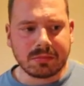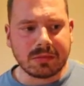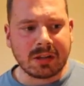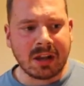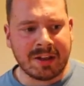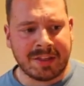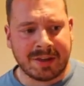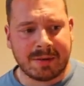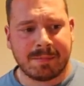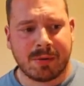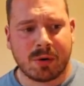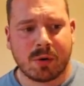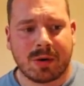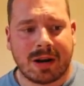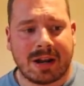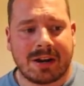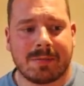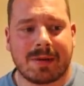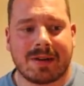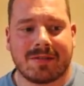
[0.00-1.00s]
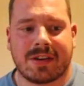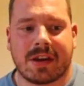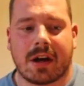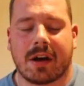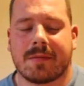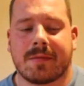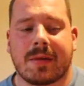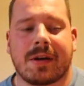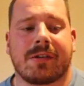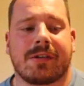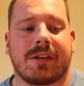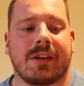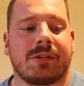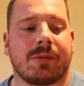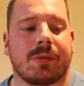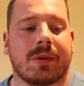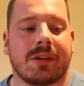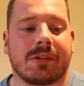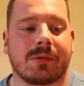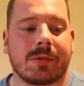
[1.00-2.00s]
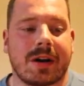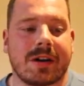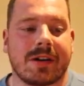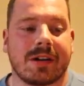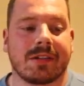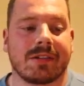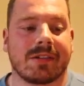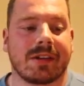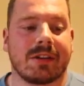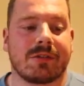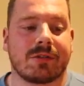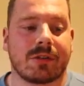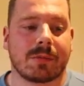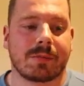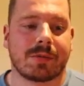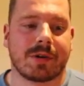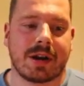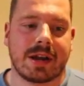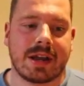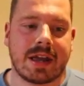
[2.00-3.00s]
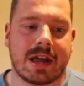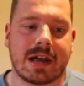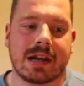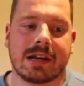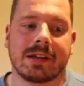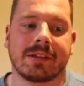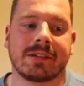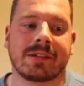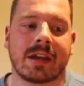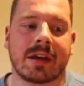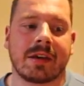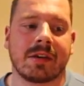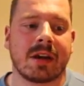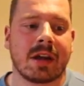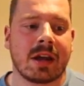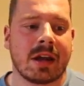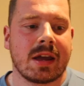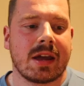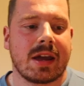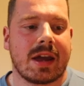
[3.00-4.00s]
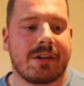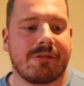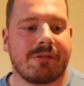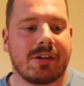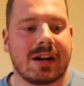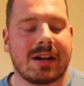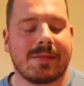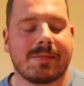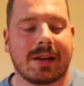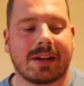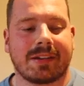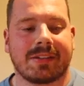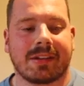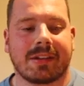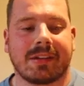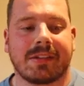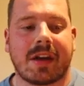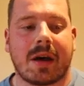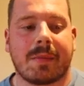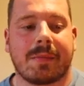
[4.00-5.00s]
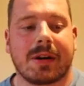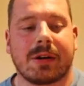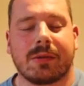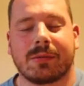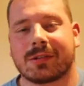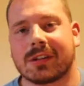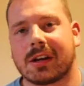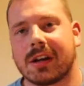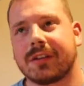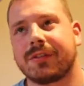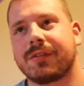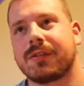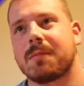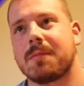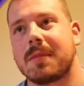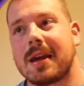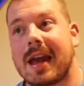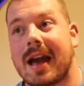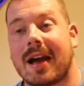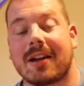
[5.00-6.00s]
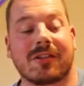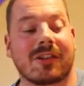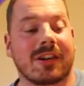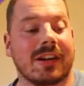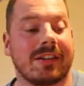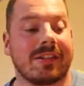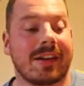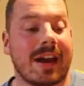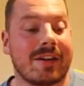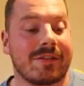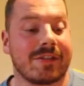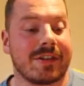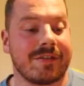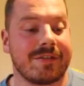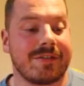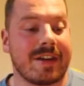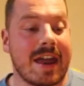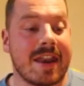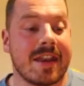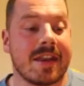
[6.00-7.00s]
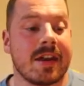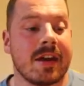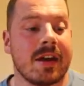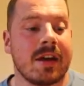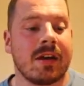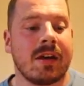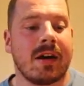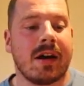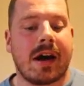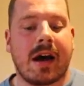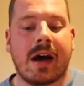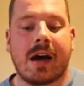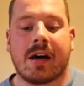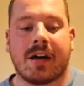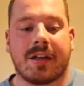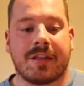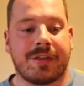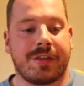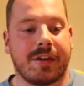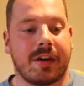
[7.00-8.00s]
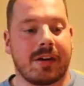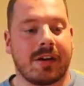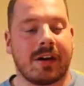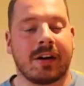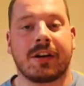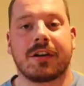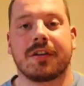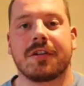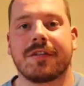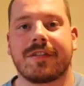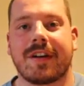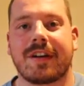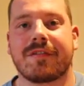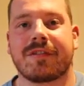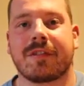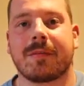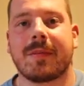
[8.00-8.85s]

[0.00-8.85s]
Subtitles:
I think Paul had a bit of a nightmare on this one as well. You can see he dropped pretty early, so it really mixed things up, and it was nice for me actually to have an event, a good event for